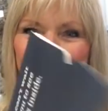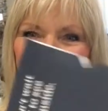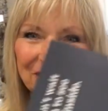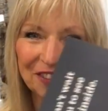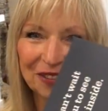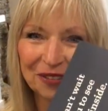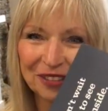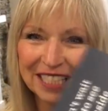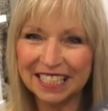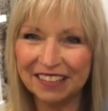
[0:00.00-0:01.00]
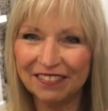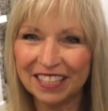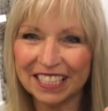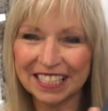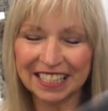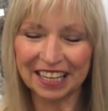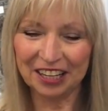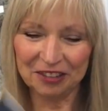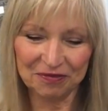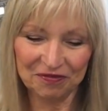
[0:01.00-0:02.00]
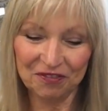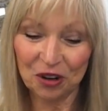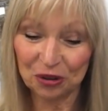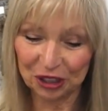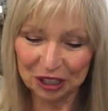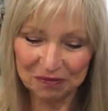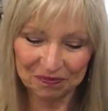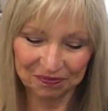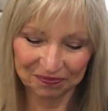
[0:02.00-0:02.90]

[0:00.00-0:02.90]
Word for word: You receive this um, folder,